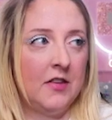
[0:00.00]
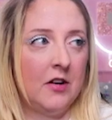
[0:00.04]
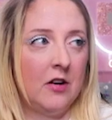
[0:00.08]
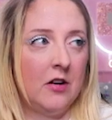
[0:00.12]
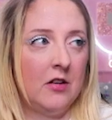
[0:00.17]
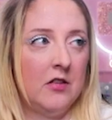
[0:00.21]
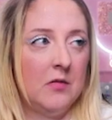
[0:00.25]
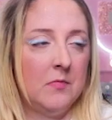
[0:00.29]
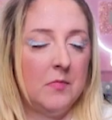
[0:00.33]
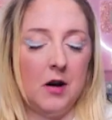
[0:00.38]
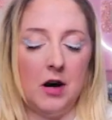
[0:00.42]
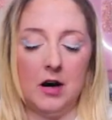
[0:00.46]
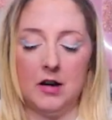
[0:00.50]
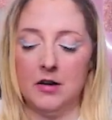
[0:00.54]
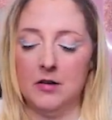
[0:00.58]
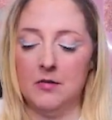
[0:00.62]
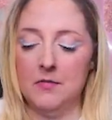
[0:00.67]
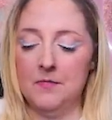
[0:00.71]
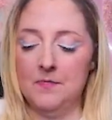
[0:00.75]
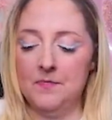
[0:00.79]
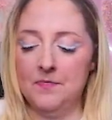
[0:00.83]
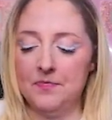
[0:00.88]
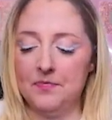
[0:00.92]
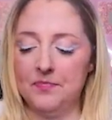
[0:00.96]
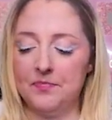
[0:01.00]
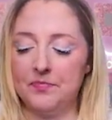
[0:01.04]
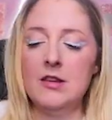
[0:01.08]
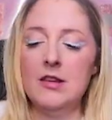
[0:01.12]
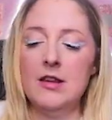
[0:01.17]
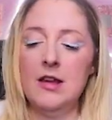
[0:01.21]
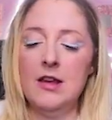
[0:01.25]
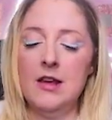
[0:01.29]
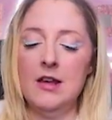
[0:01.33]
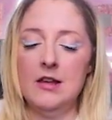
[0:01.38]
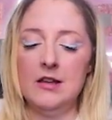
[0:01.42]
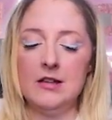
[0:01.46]
on the bottom,
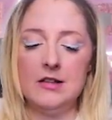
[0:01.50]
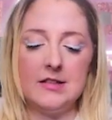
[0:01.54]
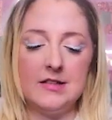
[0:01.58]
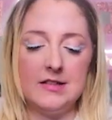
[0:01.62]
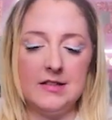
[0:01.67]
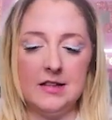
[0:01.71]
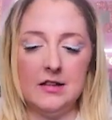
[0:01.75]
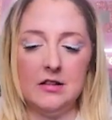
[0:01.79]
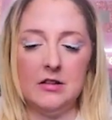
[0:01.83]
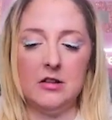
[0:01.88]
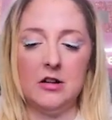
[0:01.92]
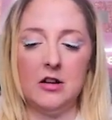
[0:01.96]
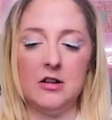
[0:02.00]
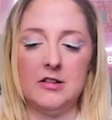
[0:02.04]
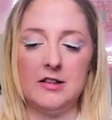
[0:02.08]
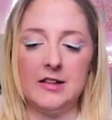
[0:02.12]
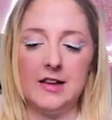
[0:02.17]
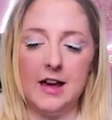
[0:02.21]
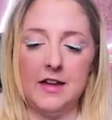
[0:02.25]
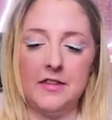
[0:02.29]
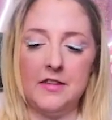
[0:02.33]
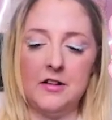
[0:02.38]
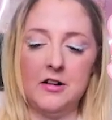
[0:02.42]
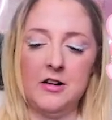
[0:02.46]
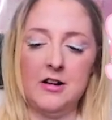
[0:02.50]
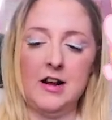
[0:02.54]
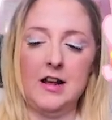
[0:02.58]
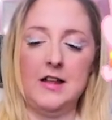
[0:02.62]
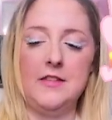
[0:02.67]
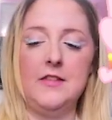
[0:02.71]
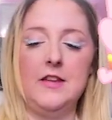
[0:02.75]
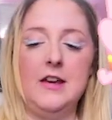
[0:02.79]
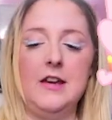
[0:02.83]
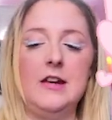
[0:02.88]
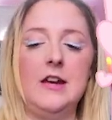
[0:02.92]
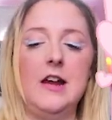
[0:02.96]
seal it all together,
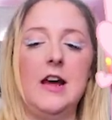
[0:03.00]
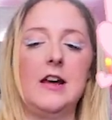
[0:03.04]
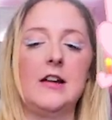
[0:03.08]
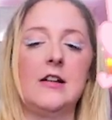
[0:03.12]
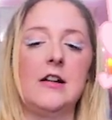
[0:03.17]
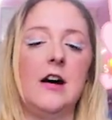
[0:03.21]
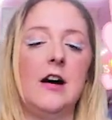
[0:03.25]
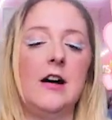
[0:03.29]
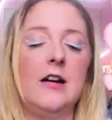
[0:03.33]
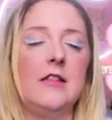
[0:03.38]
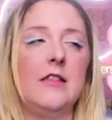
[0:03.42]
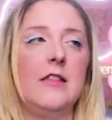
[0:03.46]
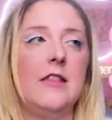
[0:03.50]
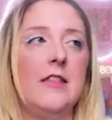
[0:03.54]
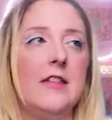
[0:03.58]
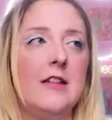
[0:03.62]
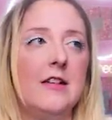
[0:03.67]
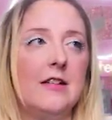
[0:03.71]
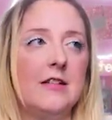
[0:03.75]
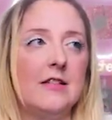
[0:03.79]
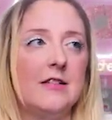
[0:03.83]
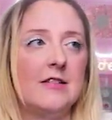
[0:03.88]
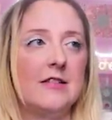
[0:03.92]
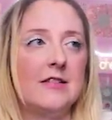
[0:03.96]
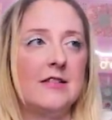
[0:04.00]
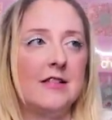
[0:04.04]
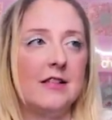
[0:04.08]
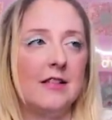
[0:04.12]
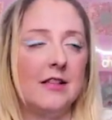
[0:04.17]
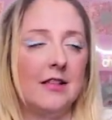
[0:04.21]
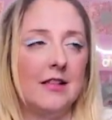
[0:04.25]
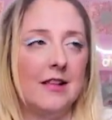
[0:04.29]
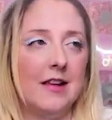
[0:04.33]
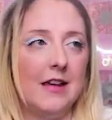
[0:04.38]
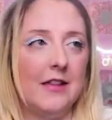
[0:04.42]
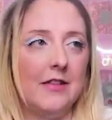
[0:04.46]
and then I got this
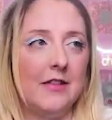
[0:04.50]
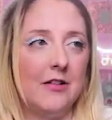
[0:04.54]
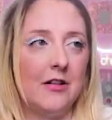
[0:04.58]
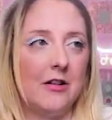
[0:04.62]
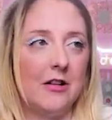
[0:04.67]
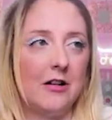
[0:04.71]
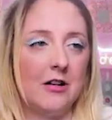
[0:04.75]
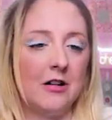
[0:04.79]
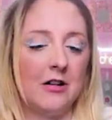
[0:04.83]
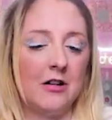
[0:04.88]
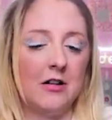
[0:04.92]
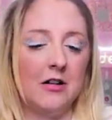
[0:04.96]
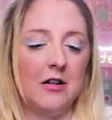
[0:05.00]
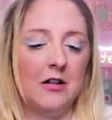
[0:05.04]
leather